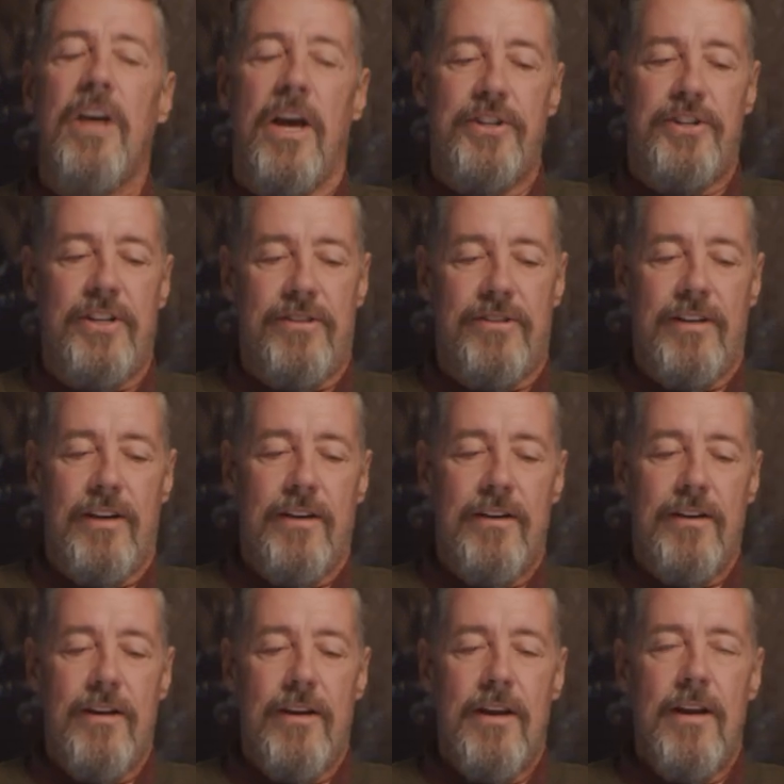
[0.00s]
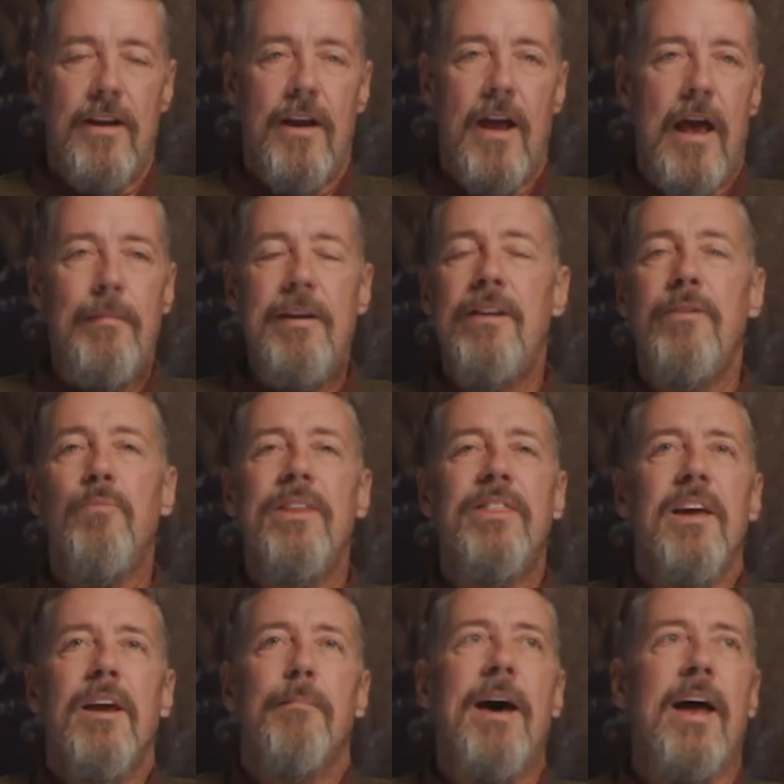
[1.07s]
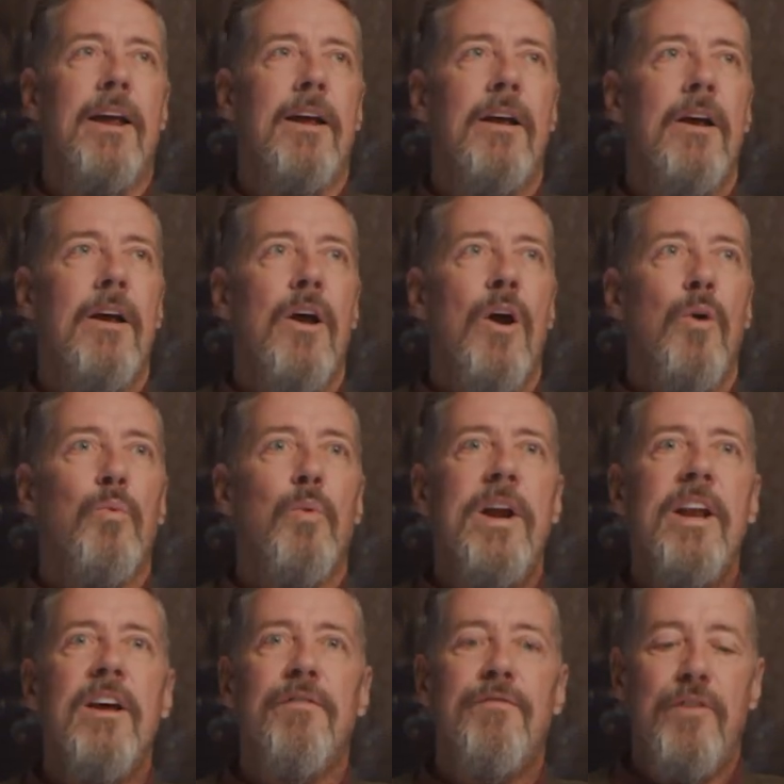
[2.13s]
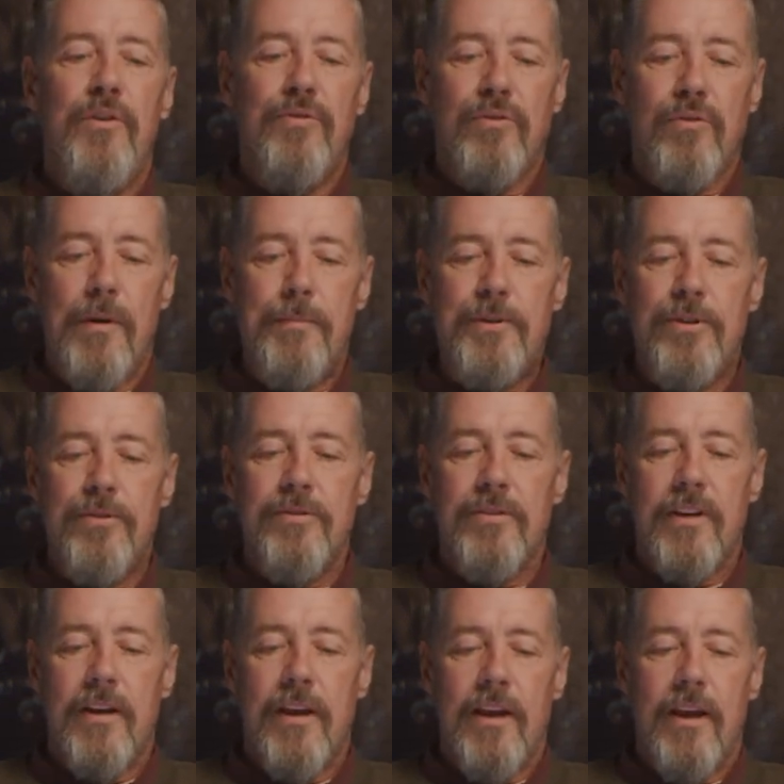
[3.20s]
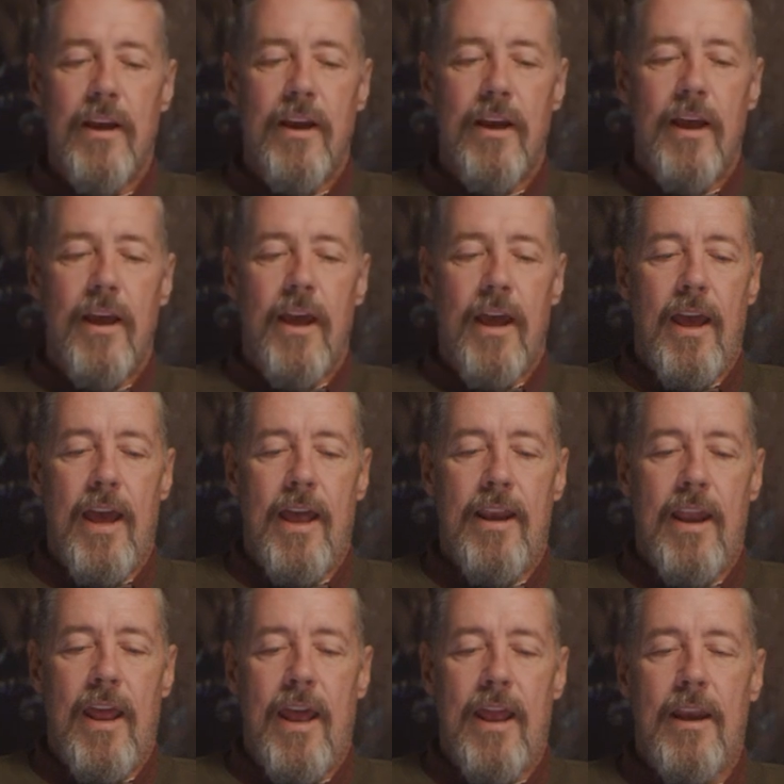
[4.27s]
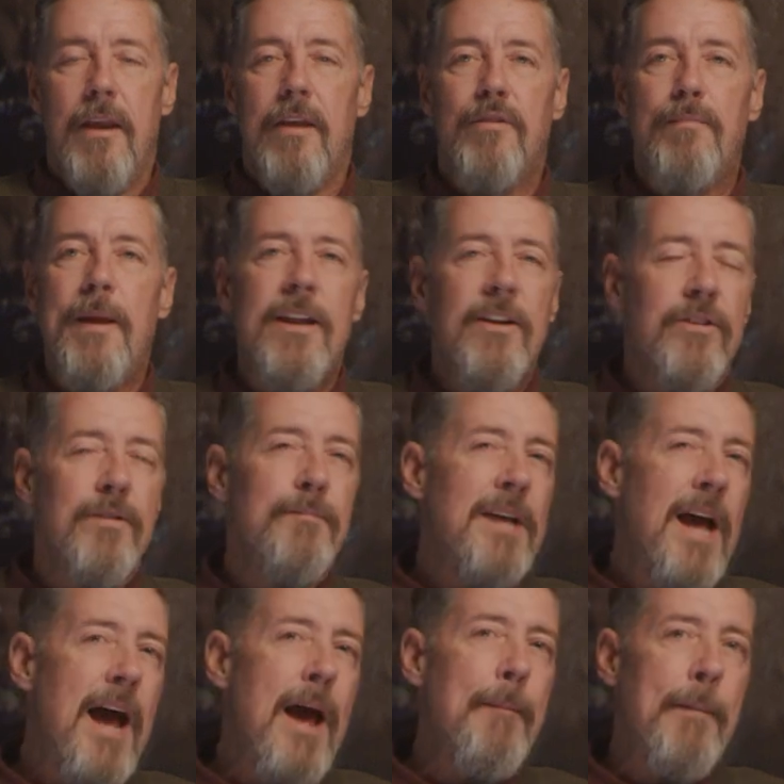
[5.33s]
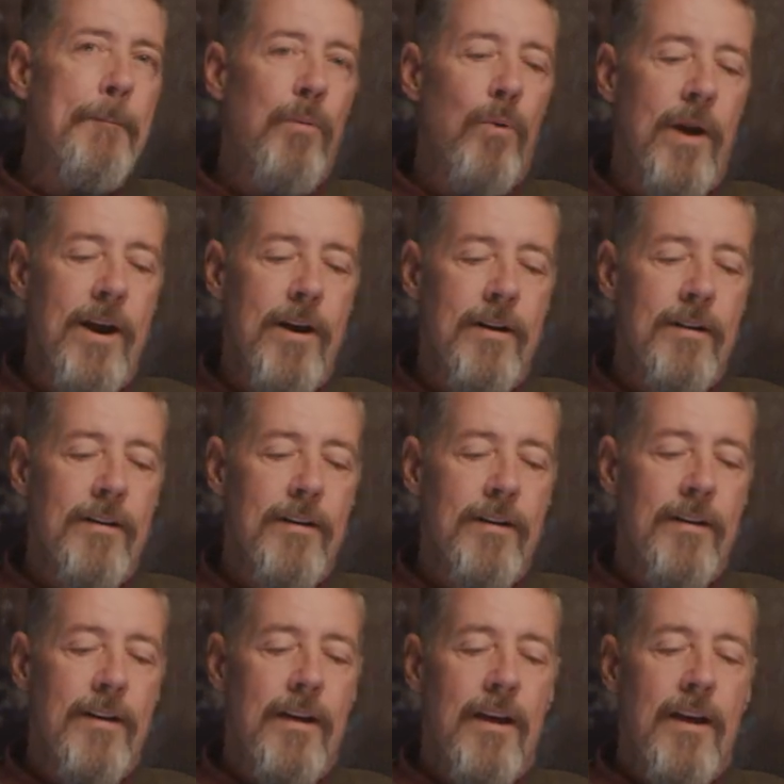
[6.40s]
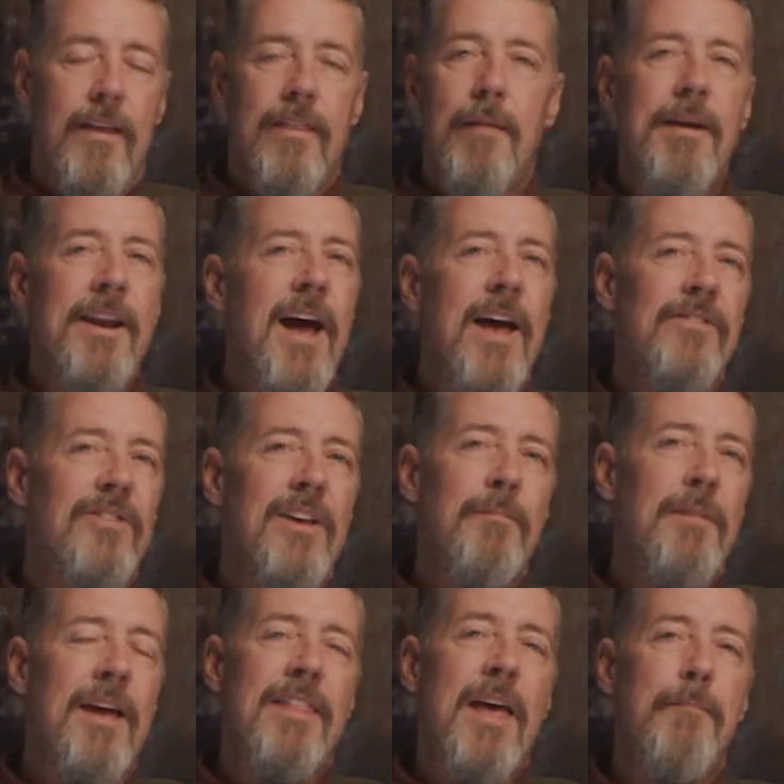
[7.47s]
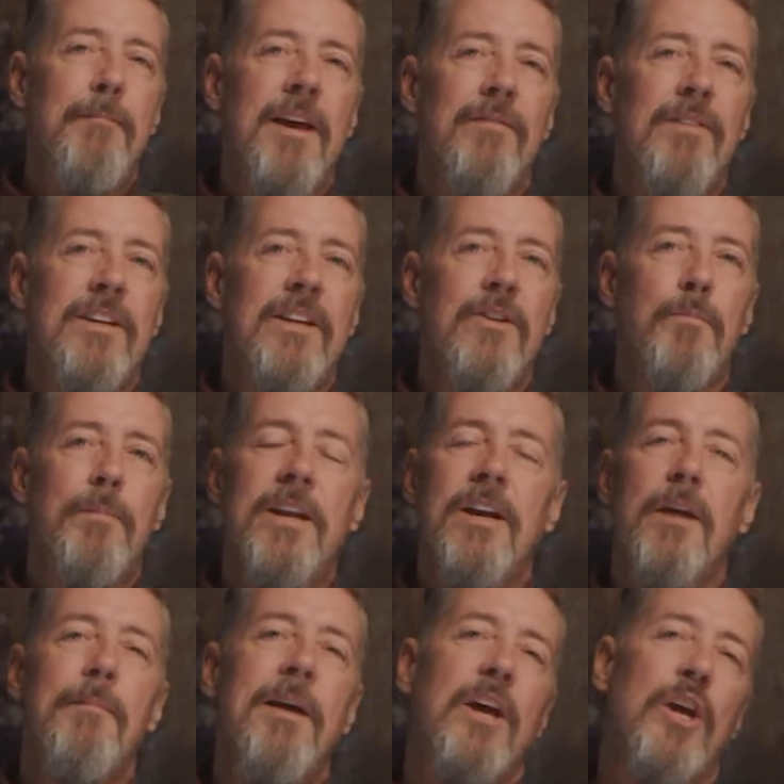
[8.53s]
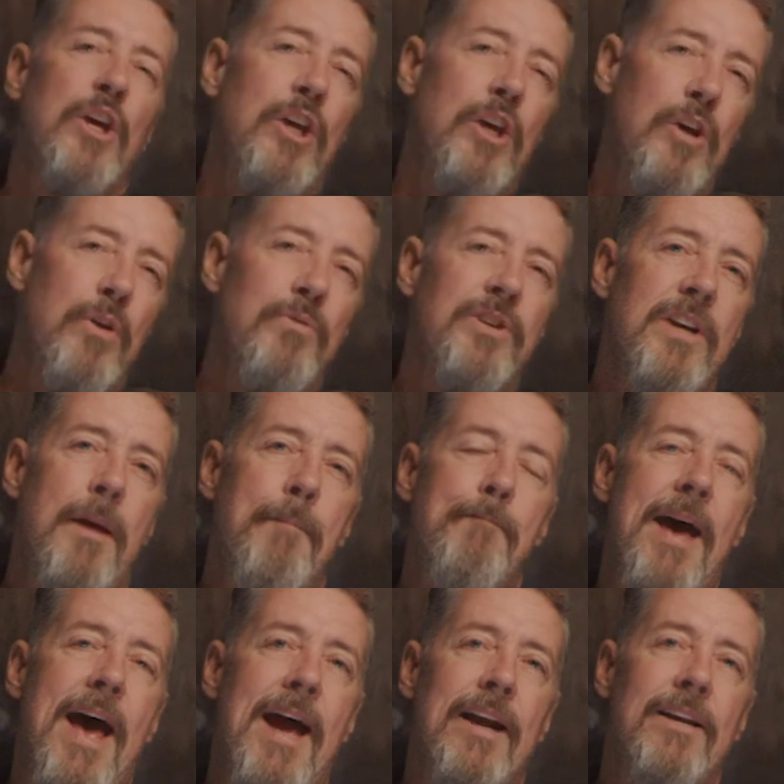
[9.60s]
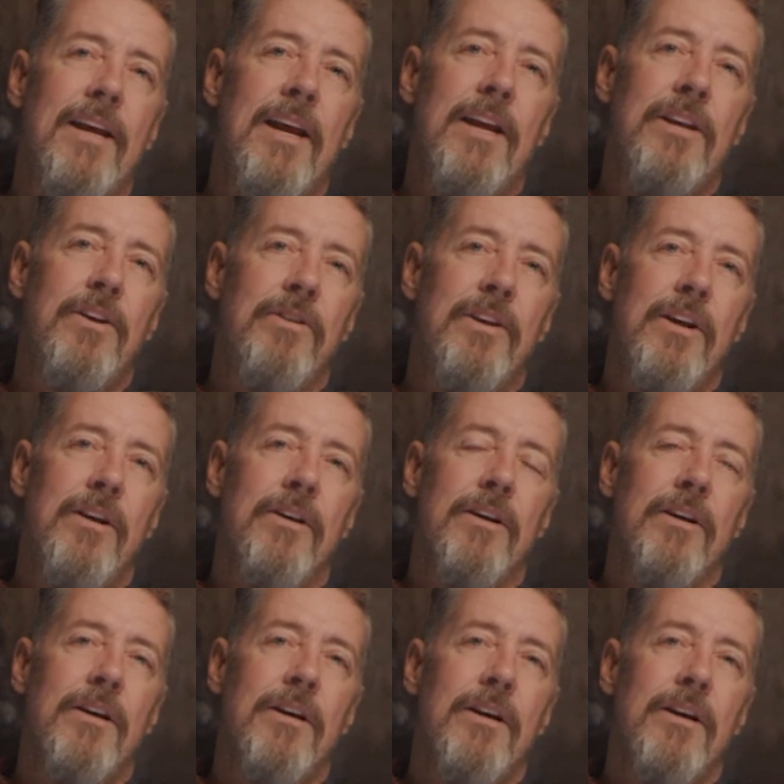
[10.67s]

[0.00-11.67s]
touches. I mean, we think about it. Reading a few scriptures and, and spending some time in prayer, they may not seem like that big of a deal, but it can make a huge impact in your year